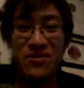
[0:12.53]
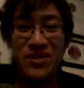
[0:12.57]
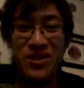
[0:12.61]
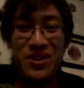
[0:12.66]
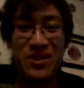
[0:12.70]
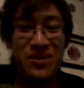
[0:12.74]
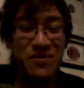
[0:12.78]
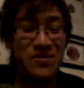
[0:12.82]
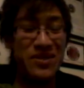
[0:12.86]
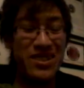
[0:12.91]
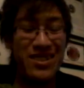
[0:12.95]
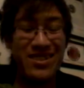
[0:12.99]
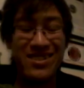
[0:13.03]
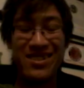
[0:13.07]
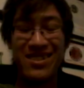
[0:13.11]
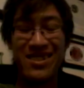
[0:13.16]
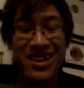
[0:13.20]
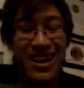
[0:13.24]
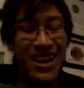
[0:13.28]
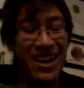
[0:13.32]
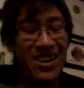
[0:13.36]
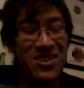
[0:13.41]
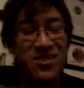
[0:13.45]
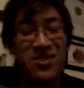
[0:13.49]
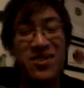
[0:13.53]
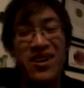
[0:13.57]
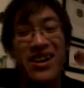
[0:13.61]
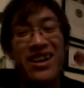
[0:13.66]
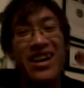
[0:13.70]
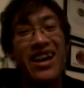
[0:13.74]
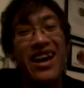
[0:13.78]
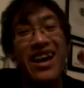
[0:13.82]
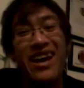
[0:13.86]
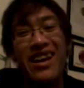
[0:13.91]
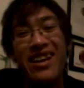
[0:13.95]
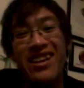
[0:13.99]
video, but I don't know how
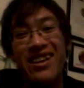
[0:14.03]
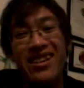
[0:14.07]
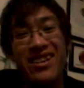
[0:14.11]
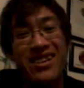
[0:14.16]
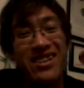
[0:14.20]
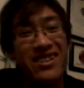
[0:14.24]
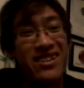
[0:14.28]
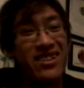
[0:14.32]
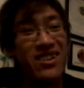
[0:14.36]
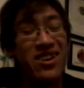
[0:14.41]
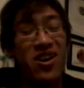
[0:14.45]
to edit,